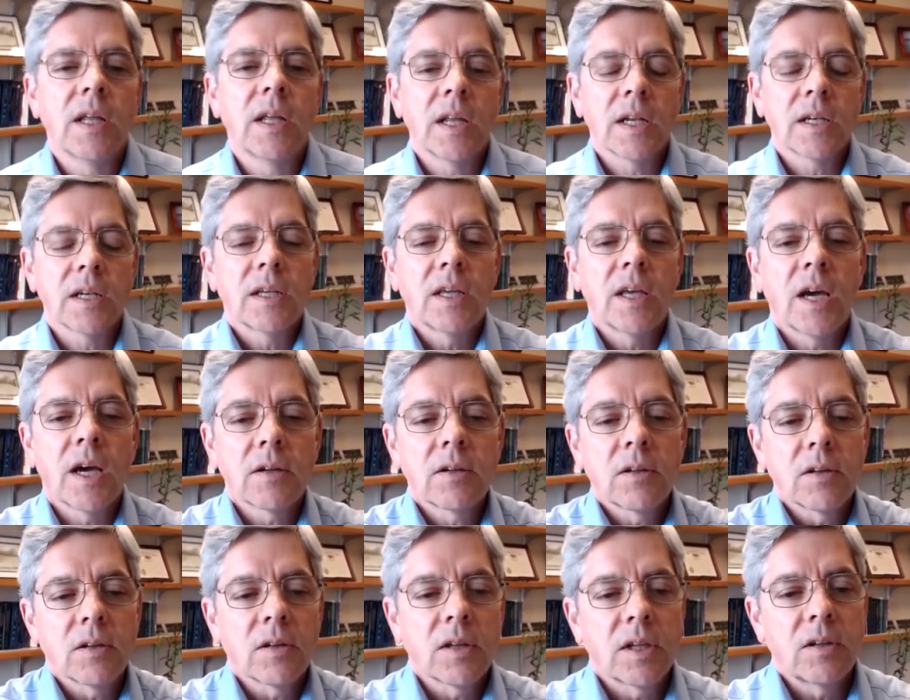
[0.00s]
and
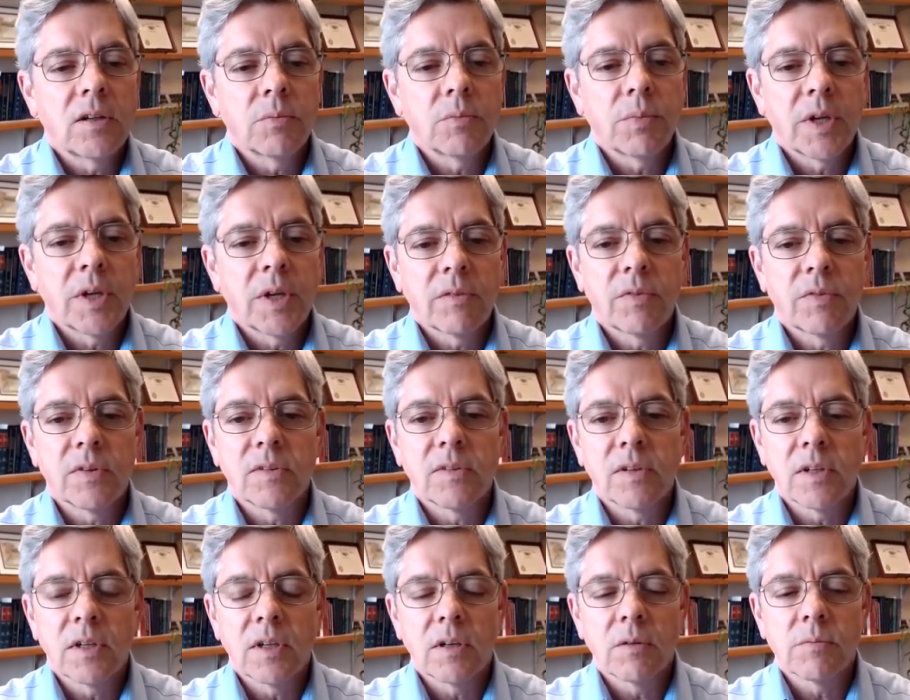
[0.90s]
calculate your
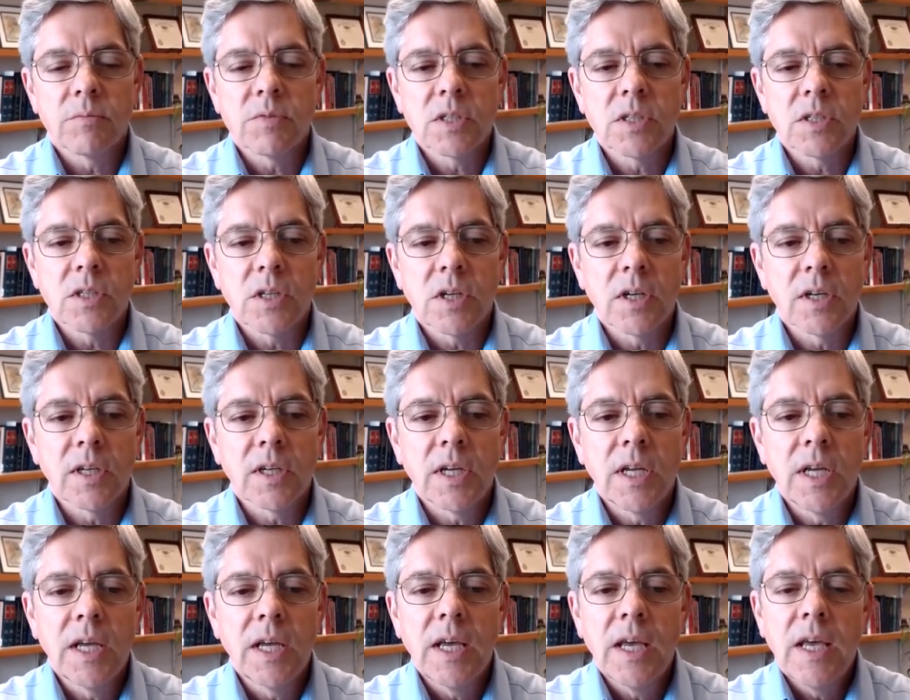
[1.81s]
benefits and get them
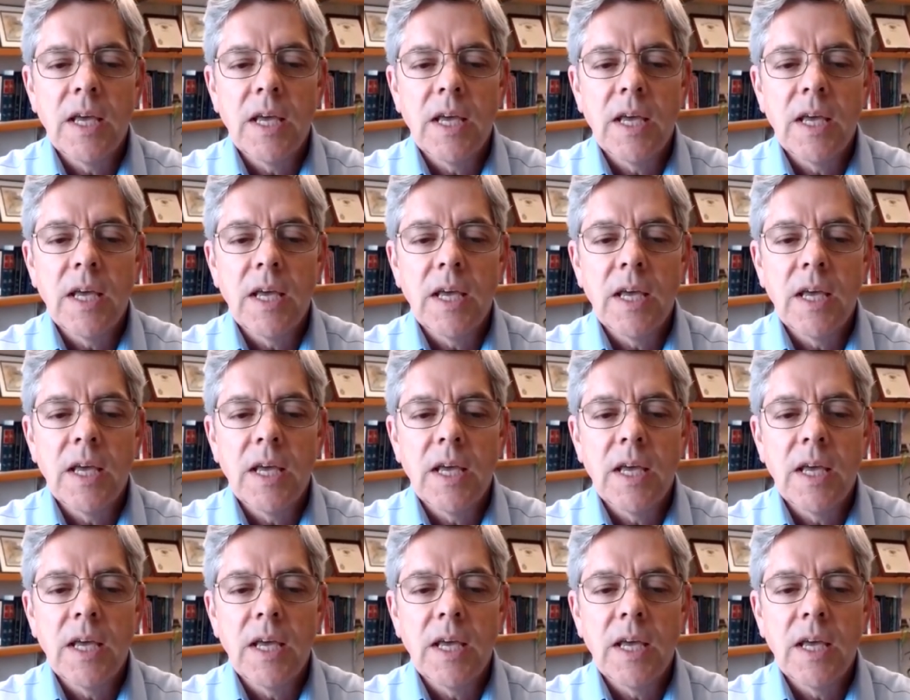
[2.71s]
started.